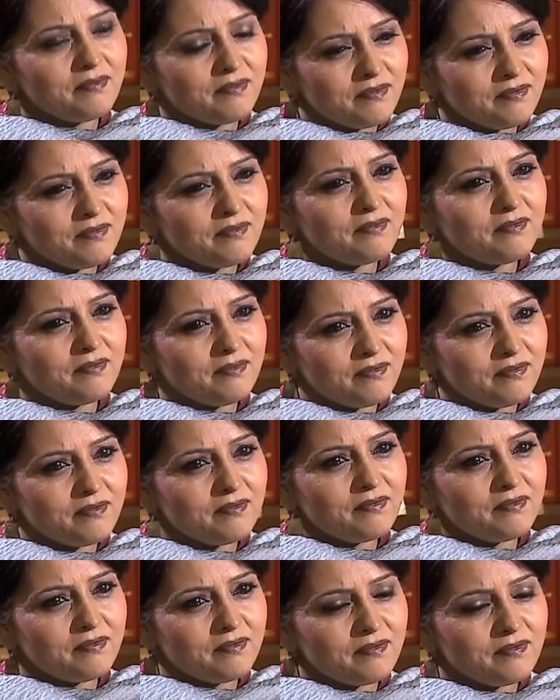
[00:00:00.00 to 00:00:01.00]
in Jammu and
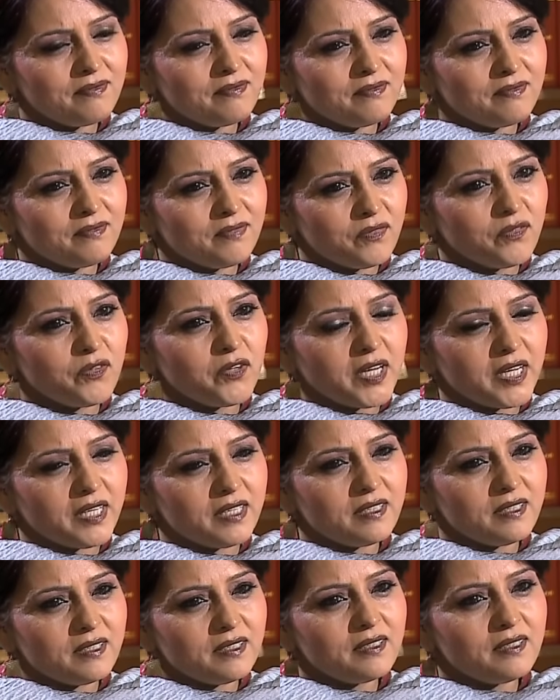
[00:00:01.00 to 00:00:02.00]
Kashmir, in other places, right.
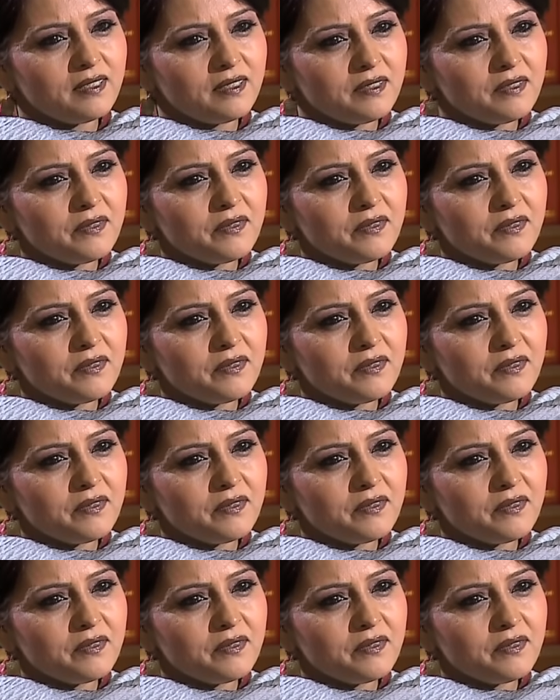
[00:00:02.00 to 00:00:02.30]
with,